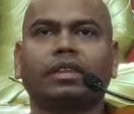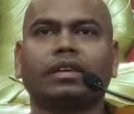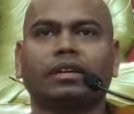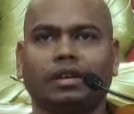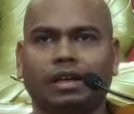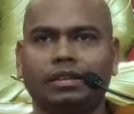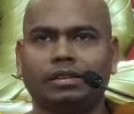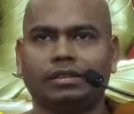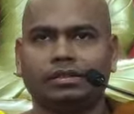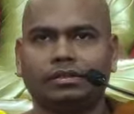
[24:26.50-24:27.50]
Right?
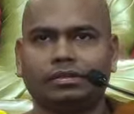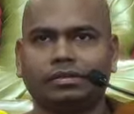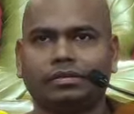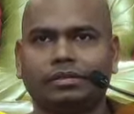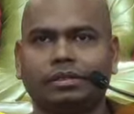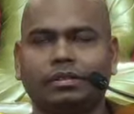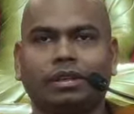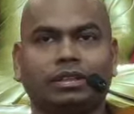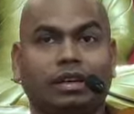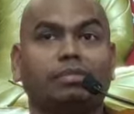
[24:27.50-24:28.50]
For
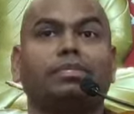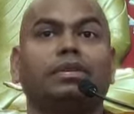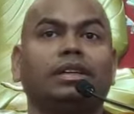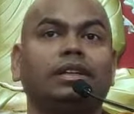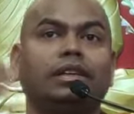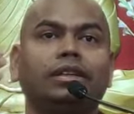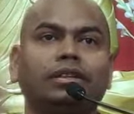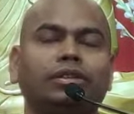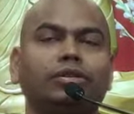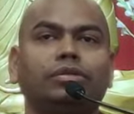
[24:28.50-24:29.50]
example,
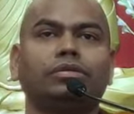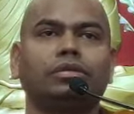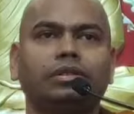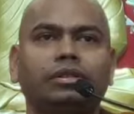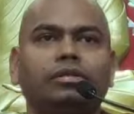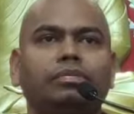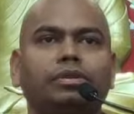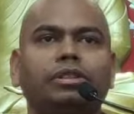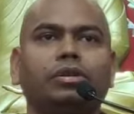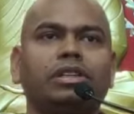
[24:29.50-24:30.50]
you put
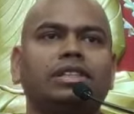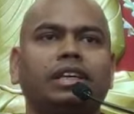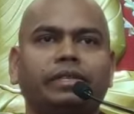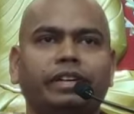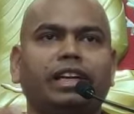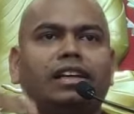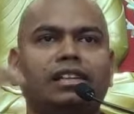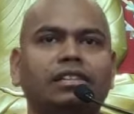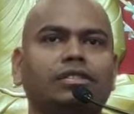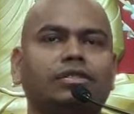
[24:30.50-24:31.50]
yourself in
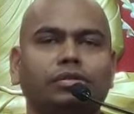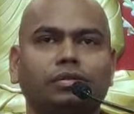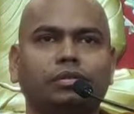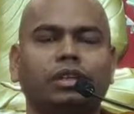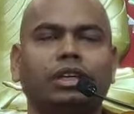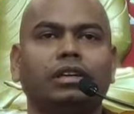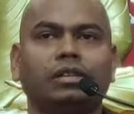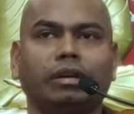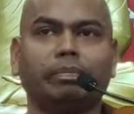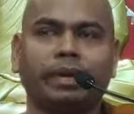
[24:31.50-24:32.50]
another shoe, you're
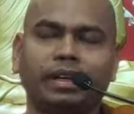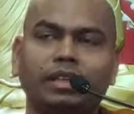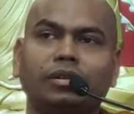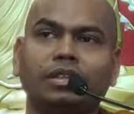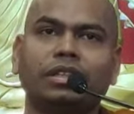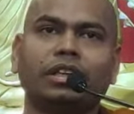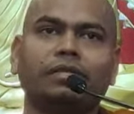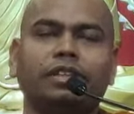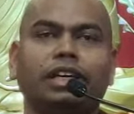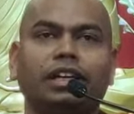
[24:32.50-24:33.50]
comparing yourself
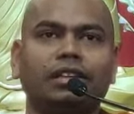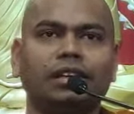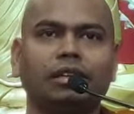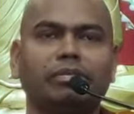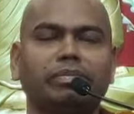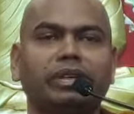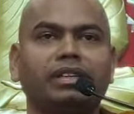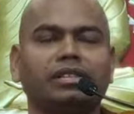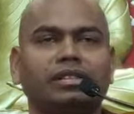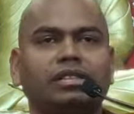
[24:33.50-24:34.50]
with another living
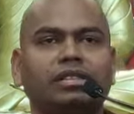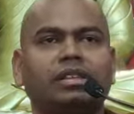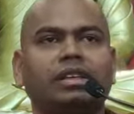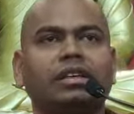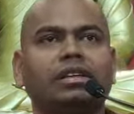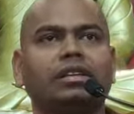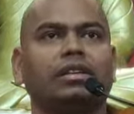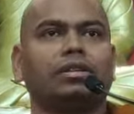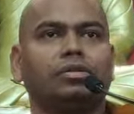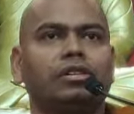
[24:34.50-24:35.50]
beings.
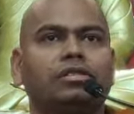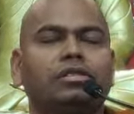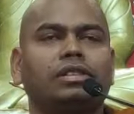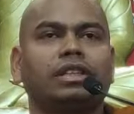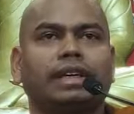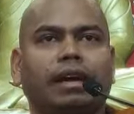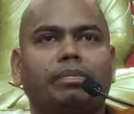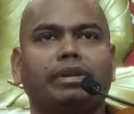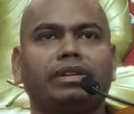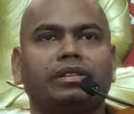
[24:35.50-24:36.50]
You also seek
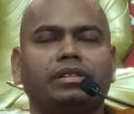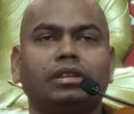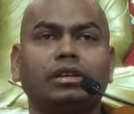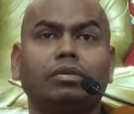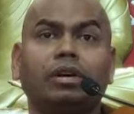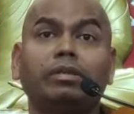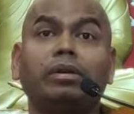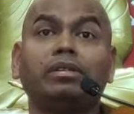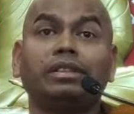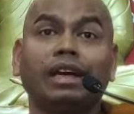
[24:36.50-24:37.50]
happiness. What
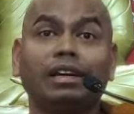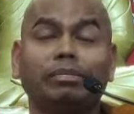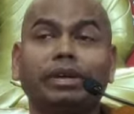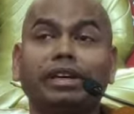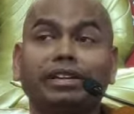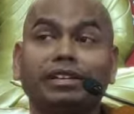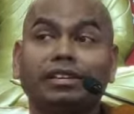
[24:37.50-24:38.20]
about that being?